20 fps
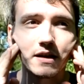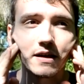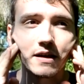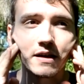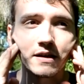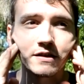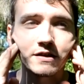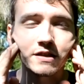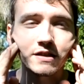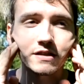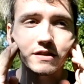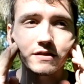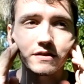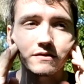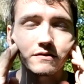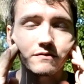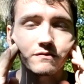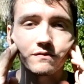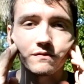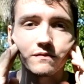And just
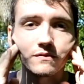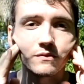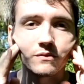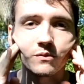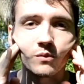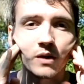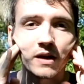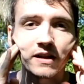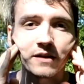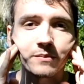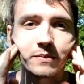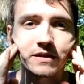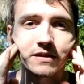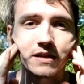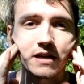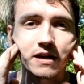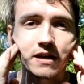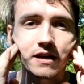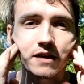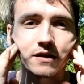while I've been
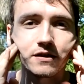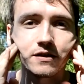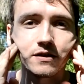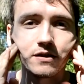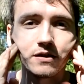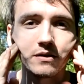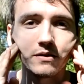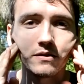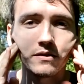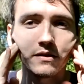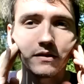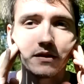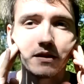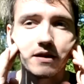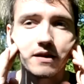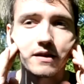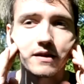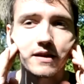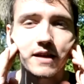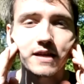talking to you,
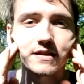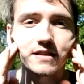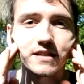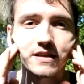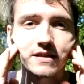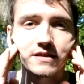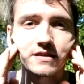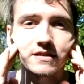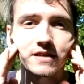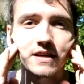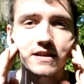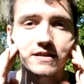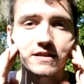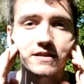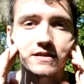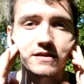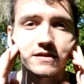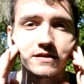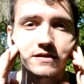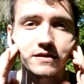that tension has
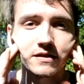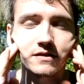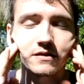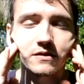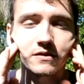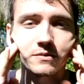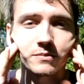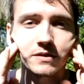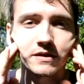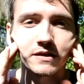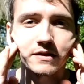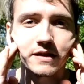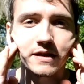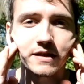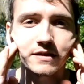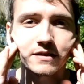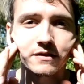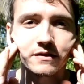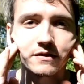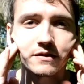considerably
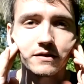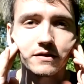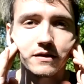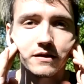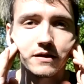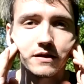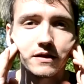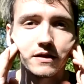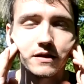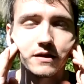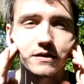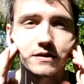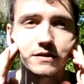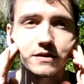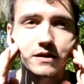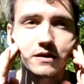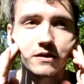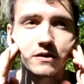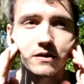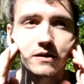lessened.
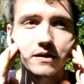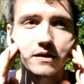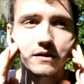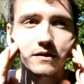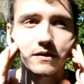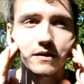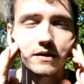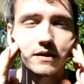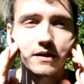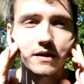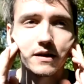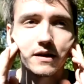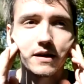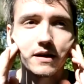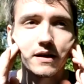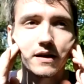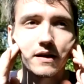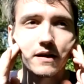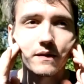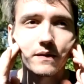So
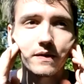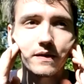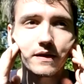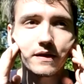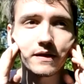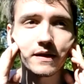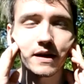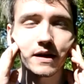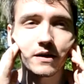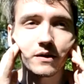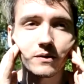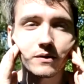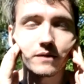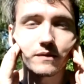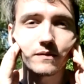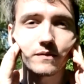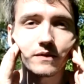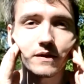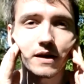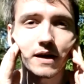now
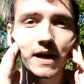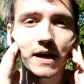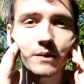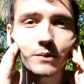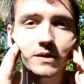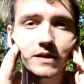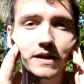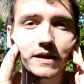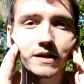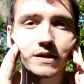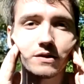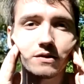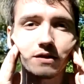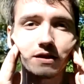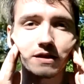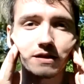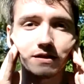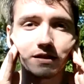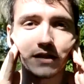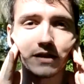I would like you
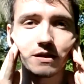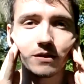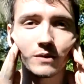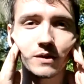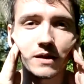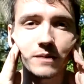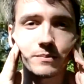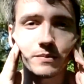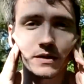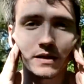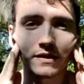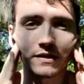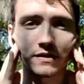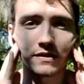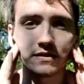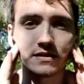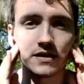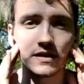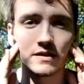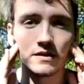to continue up and
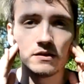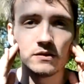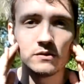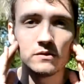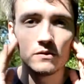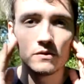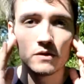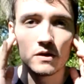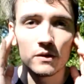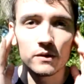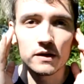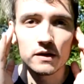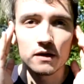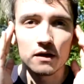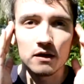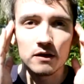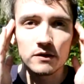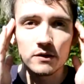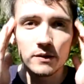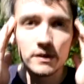continue going
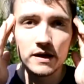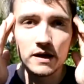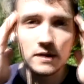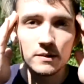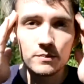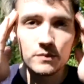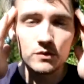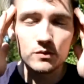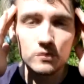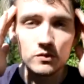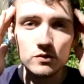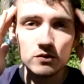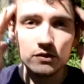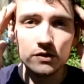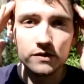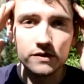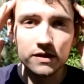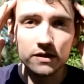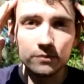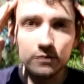all the way up through
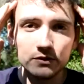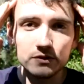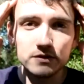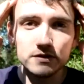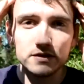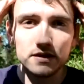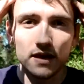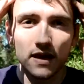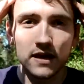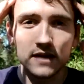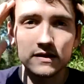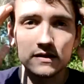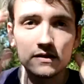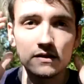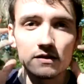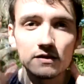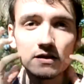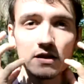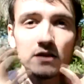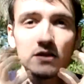your temples and
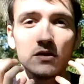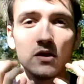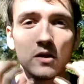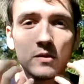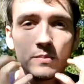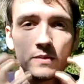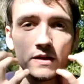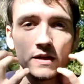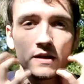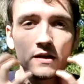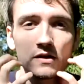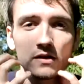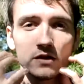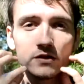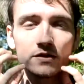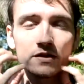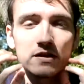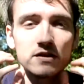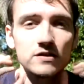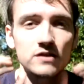continue opening and
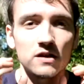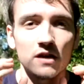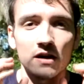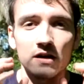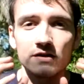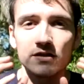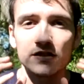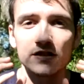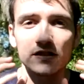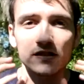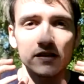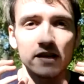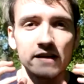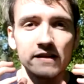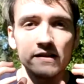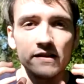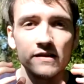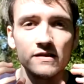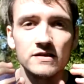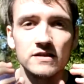closing the jaw just
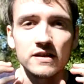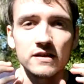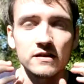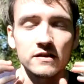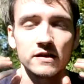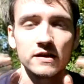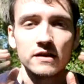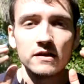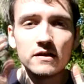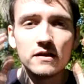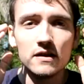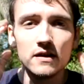slightly, gently,